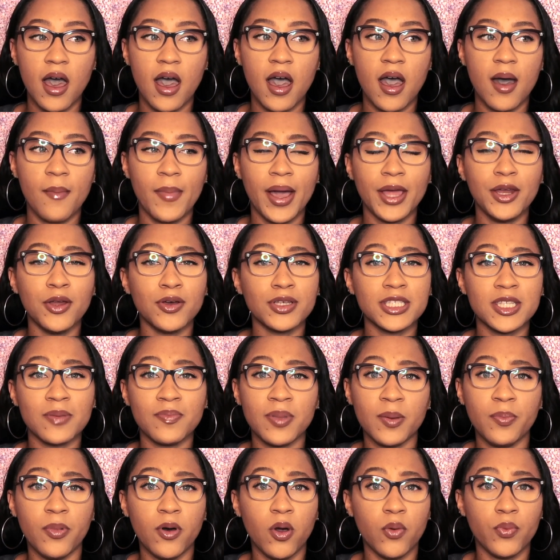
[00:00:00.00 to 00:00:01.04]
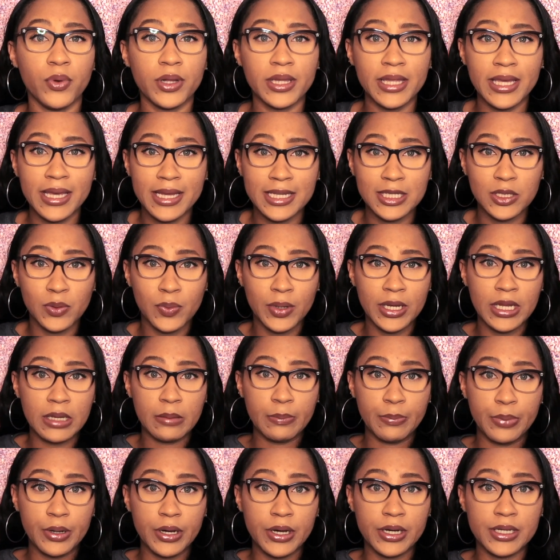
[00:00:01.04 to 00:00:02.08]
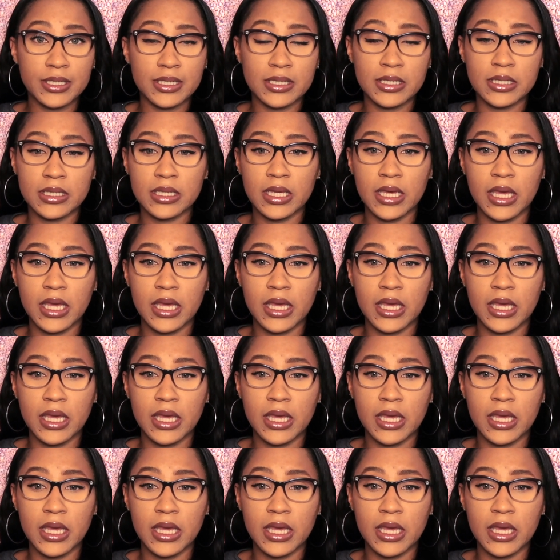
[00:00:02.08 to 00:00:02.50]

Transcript: Um, I know some people are really into reading books